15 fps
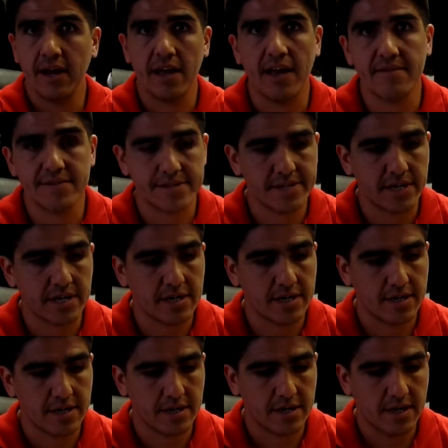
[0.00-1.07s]
I haven't seen
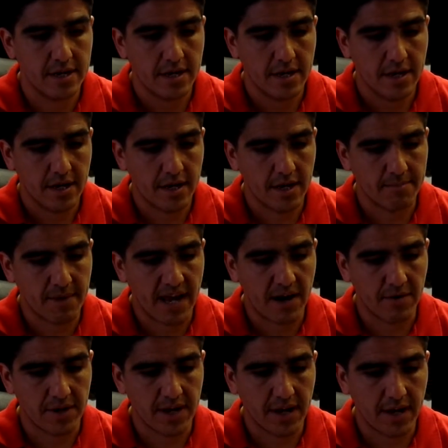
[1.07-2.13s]
it
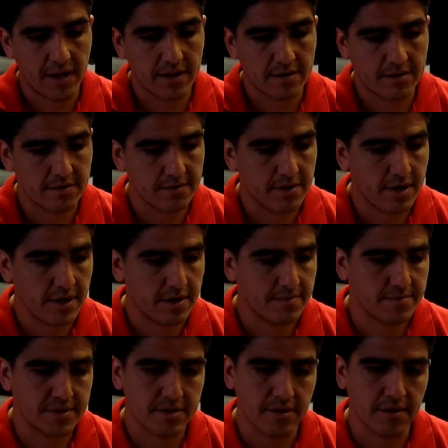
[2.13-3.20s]
out yet,
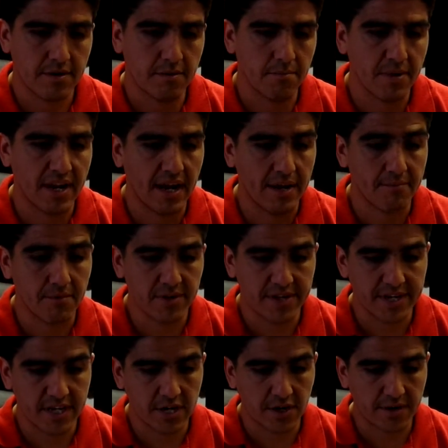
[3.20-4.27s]
but I'm
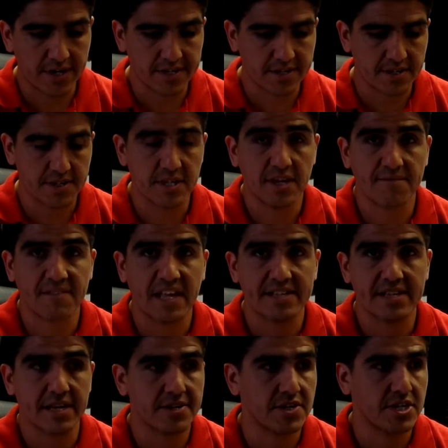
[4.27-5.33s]
really curious to see if that's
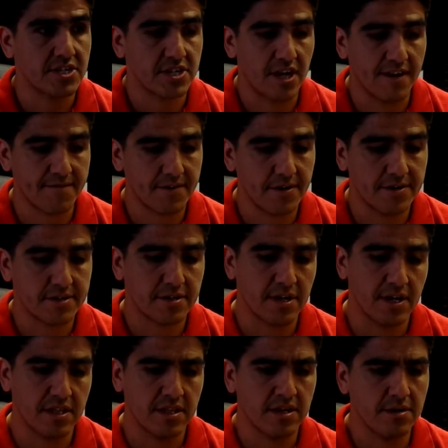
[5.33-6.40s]
actually softer. It's
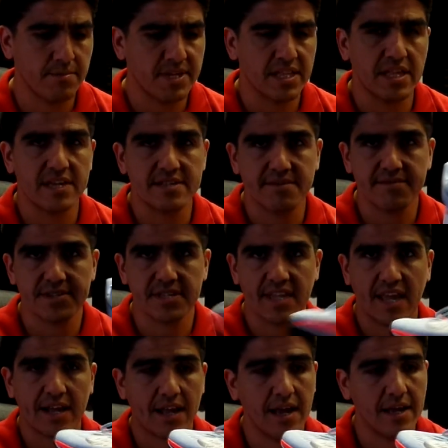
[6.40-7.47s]
a little bit less of a
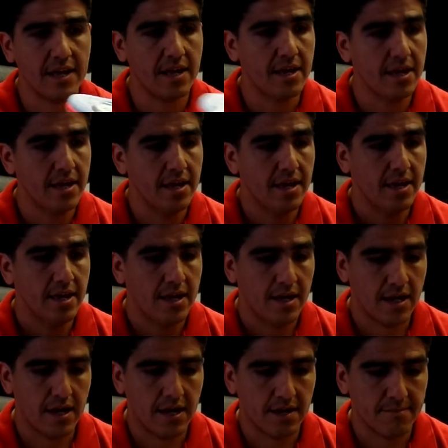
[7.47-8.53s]
stack height,
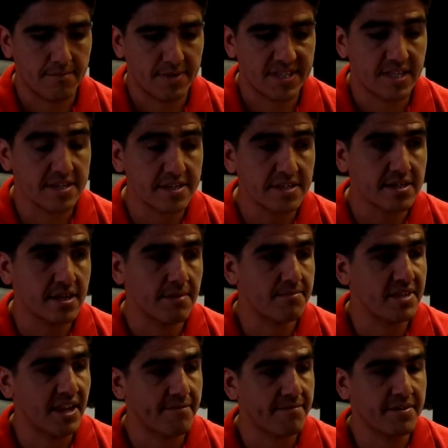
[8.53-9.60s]
but this is something
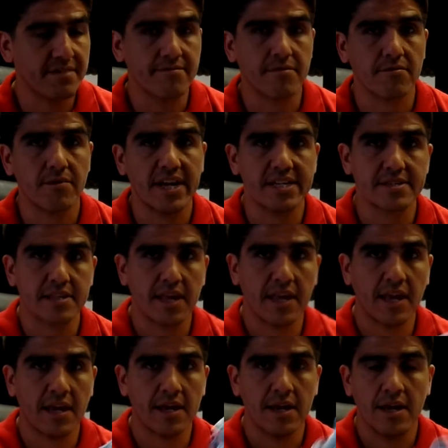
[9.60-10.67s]
definitely for race
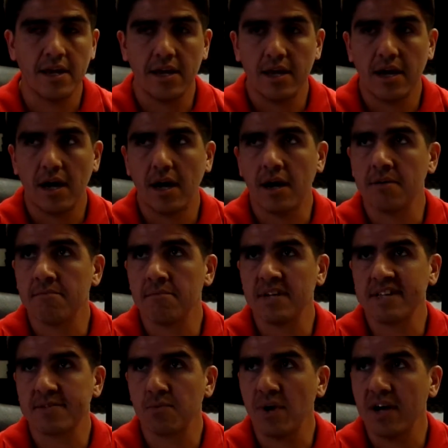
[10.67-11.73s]
day.
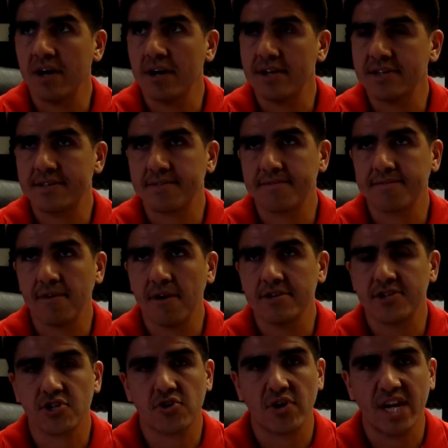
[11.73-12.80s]
As well as far
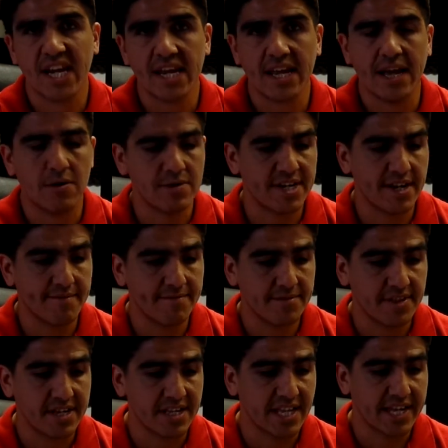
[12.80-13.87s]
as training, I would
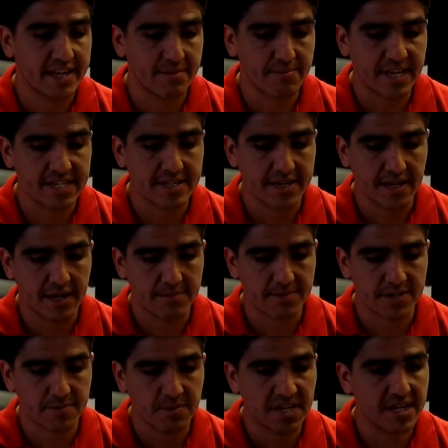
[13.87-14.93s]
definitely like mix it up,
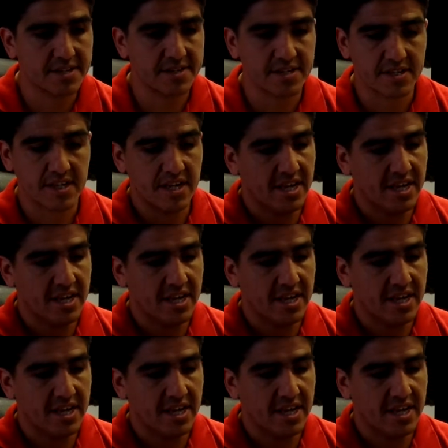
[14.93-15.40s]
just because this